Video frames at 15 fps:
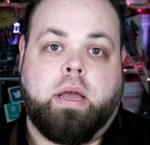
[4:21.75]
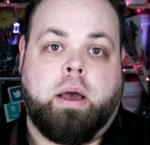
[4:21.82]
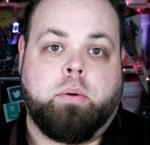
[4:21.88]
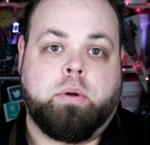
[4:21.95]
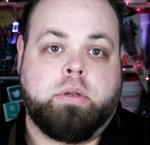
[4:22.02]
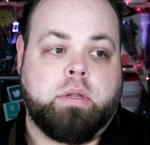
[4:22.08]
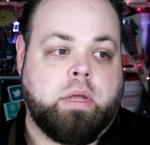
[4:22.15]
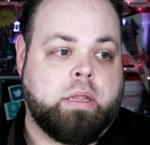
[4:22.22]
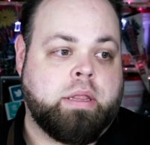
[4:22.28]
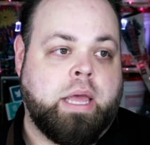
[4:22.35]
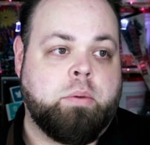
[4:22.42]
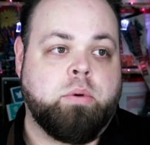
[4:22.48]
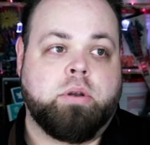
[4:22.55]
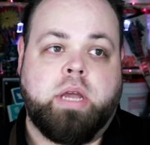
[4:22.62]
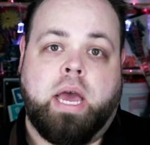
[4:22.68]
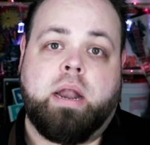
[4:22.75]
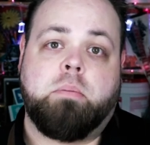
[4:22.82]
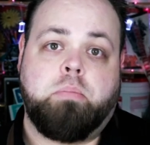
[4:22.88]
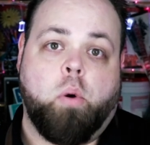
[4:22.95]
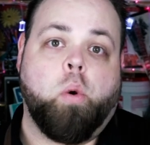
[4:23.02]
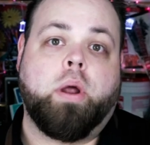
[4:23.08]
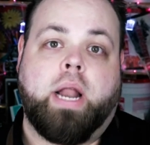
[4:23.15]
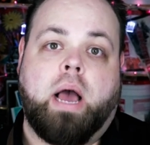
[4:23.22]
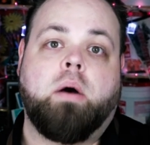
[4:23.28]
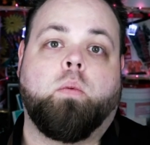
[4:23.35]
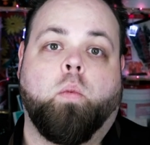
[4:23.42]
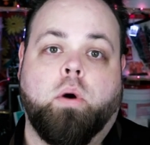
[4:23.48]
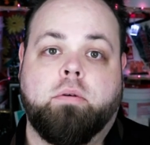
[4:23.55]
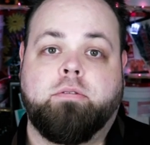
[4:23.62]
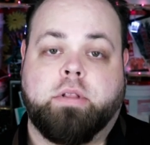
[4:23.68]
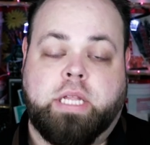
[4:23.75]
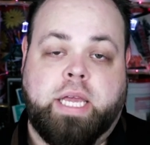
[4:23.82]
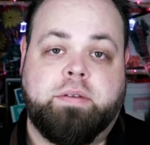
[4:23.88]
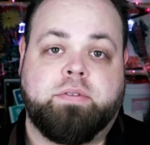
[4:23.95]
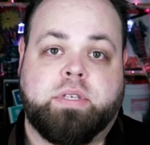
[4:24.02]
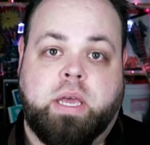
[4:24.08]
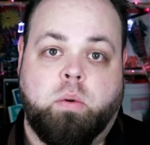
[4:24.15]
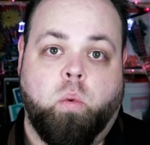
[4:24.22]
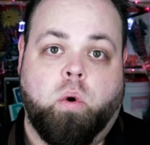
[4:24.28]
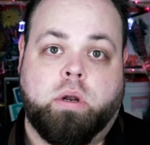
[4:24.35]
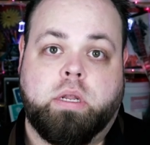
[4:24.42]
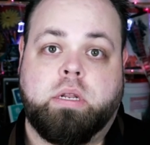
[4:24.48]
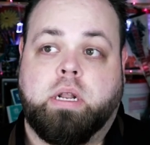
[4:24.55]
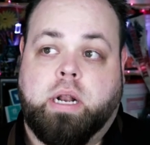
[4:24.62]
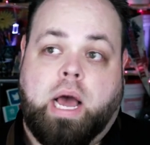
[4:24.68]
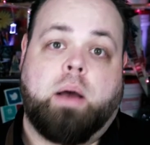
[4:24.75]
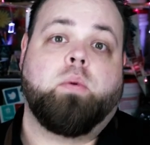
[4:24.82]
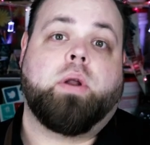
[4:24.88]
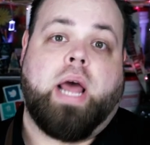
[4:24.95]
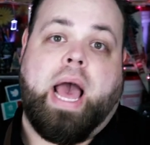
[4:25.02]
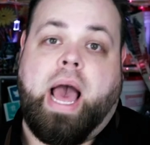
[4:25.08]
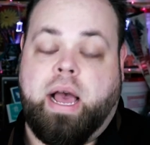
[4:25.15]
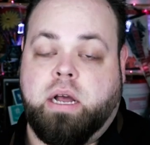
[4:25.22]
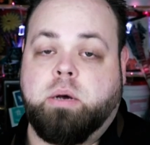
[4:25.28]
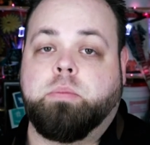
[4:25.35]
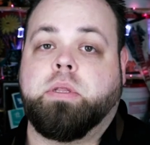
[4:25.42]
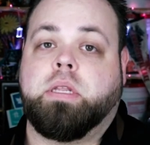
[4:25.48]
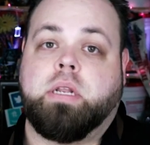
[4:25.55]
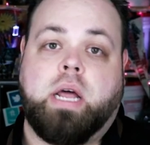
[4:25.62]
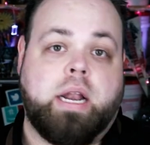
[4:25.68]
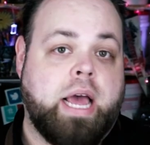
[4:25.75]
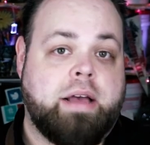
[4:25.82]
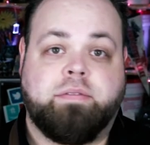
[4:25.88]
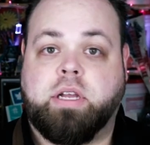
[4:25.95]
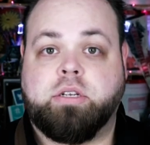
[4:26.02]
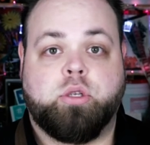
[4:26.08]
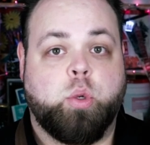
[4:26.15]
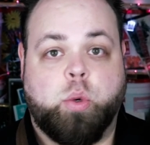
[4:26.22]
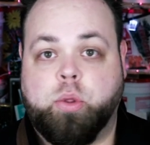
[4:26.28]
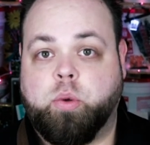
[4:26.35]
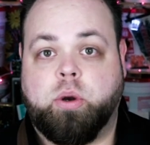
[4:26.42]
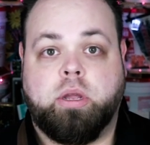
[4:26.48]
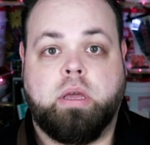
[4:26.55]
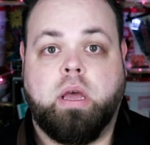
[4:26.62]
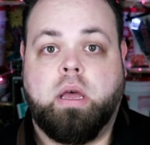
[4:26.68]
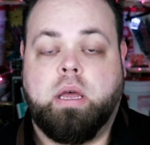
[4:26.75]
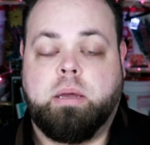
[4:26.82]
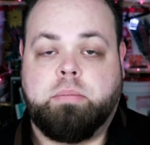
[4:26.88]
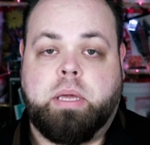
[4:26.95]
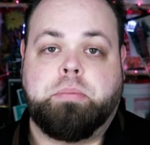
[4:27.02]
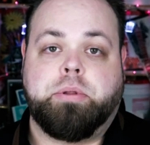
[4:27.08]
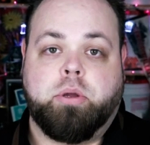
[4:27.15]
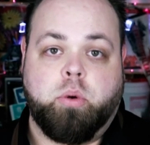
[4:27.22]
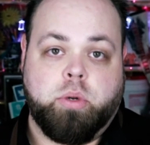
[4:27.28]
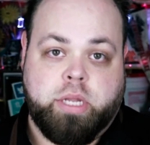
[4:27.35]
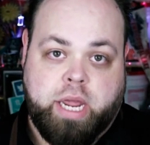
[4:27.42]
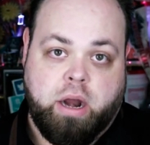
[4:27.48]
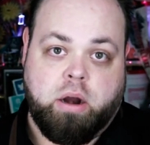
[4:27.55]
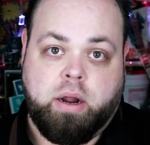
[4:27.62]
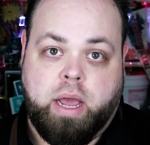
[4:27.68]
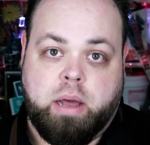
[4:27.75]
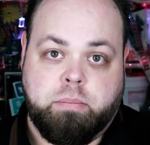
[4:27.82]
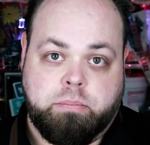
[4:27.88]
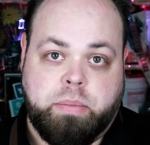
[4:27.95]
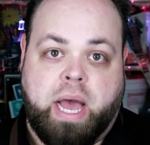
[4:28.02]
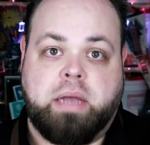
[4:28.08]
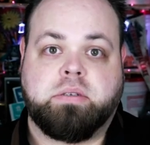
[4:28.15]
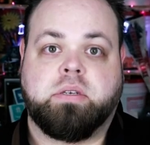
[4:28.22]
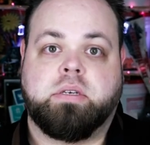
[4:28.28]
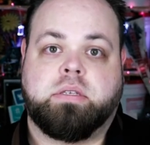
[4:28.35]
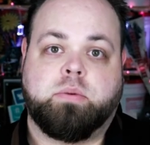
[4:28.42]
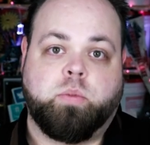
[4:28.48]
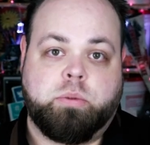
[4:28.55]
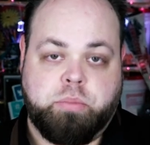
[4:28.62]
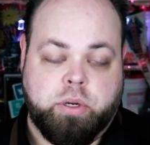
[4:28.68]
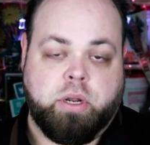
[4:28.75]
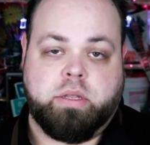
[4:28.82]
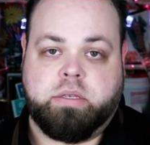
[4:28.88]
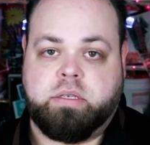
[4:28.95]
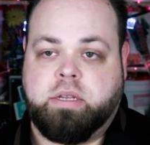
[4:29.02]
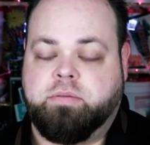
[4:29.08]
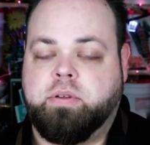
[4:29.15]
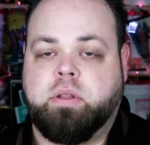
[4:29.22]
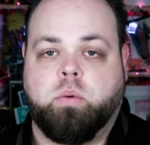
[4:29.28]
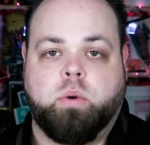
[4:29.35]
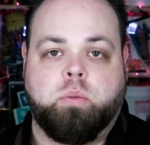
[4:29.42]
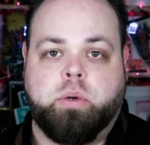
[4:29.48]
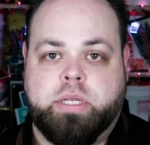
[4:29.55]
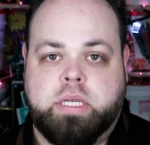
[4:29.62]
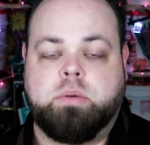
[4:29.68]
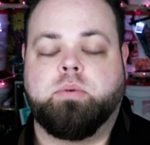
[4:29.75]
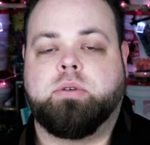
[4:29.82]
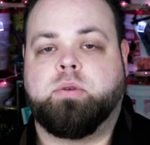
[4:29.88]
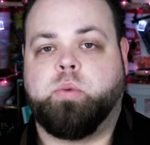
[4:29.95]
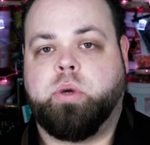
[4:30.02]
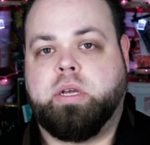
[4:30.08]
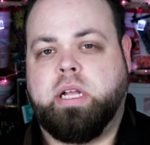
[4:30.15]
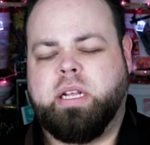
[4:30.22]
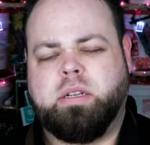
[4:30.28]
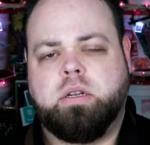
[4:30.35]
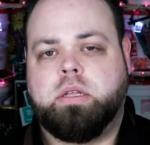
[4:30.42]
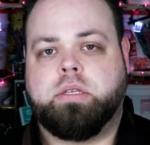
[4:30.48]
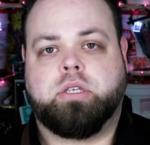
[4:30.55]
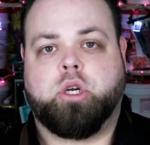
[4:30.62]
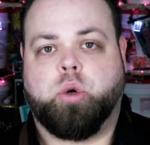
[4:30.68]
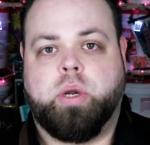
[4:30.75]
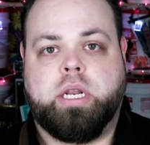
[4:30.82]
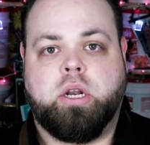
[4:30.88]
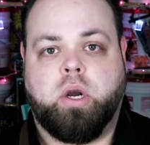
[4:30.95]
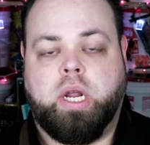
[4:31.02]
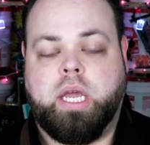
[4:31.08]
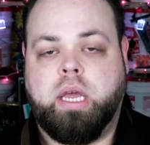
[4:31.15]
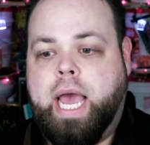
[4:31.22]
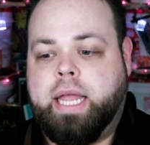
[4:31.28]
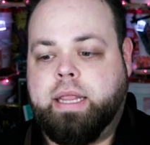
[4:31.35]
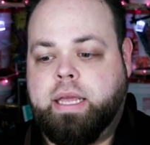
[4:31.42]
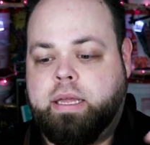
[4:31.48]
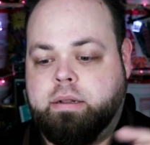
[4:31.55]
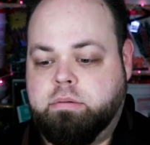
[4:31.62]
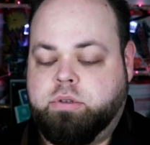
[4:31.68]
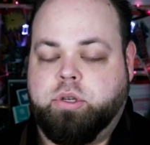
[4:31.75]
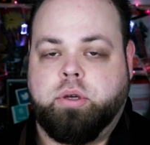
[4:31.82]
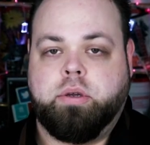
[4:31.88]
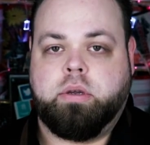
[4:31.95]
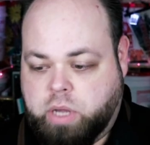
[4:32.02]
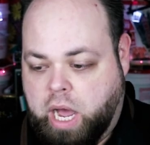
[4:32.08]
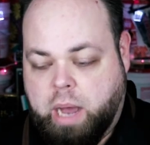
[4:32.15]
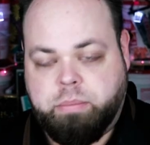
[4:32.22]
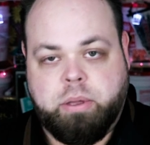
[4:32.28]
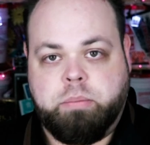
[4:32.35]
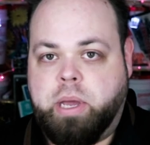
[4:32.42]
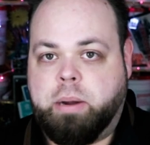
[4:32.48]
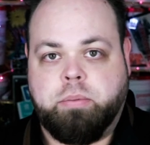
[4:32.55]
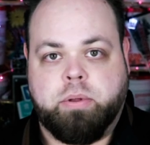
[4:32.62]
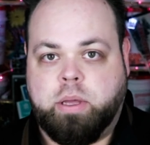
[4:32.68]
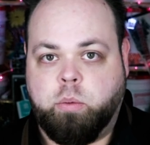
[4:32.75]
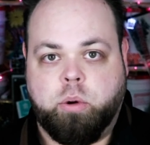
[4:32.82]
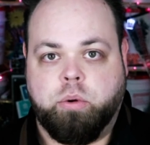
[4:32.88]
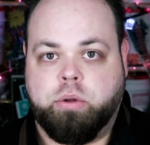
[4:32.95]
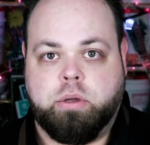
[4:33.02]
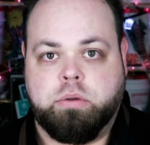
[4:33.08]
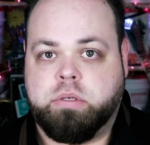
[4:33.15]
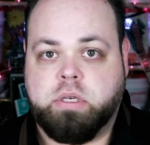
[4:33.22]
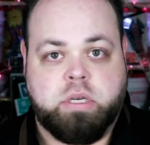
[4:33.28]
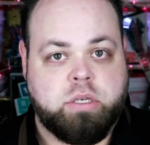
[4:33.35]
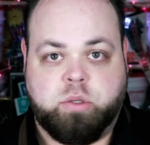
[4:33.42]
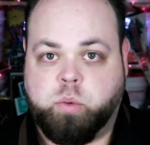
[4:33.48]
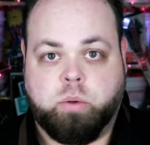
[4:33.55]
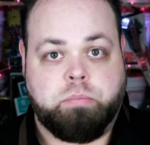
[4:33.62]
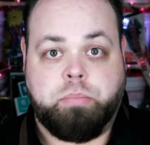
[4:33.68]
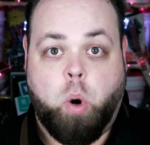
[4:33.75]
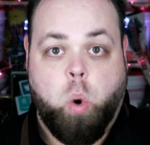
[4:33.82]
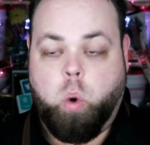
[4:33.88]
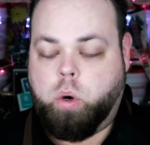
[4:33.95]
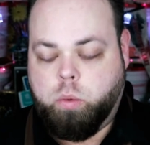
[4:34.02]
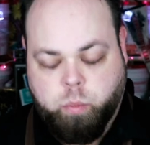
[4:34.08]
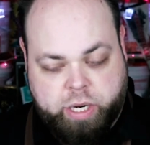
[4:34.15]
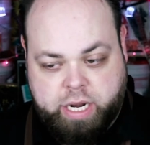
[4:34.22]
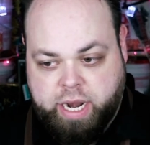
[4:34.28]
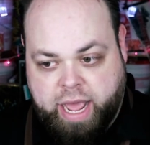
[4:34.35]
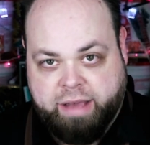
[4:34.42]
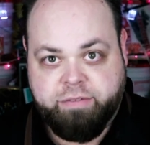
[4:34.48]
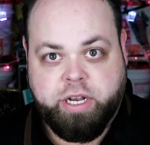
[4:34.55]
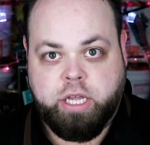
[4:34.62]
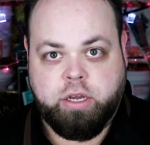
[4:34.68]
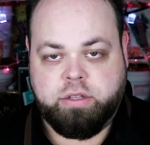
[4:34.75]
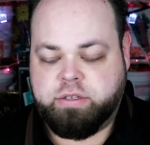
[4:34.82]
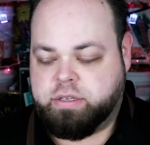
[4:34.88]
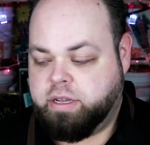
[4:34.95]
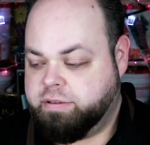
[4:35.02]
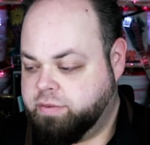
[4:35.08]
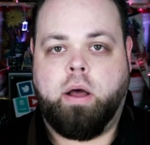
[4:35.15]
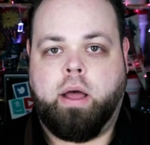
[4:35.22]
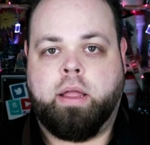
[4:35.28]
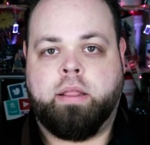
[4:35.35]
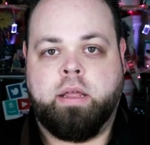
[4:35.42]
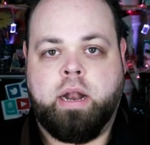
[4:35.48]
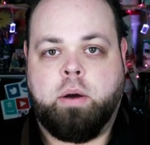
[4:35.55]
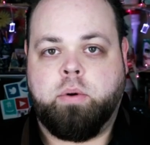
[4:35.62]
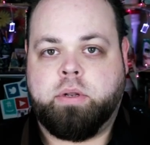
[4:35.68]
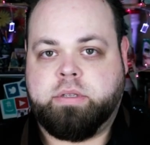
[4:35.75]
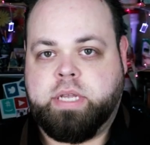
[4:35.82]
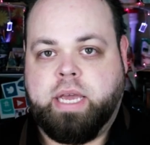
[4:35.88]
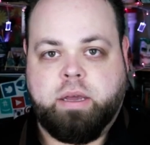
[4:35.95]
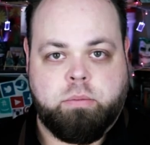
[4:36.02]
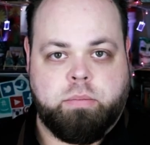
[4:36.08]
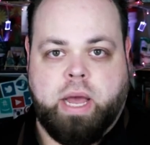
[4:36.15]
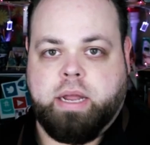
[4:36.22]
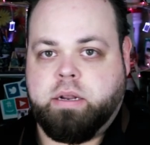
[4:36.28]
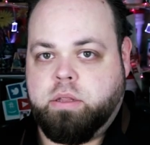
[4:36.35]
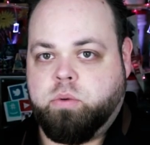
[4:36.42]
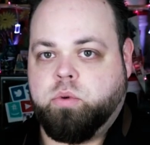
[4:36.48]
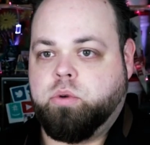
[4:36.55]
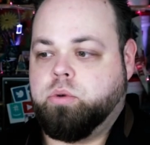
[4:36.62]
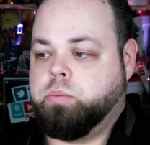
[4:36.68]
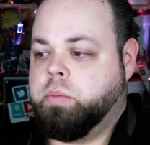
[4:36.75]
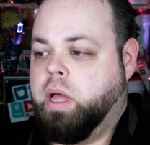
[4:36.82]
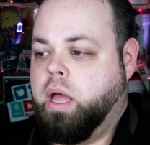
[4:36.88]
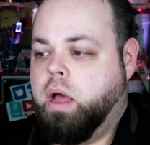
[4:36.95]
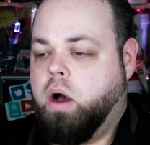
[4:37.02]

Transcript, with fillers: I would they would kind of point out what leaves they wanted, and I would hack them, and then I'd have like two or three people who would carry out baskets, and we'd put all this stuff in there. What we did was we collected all this greenery, and then took copy paper that we were using because we're poor, we didn't have any good stuff, and then I would take them back into the room.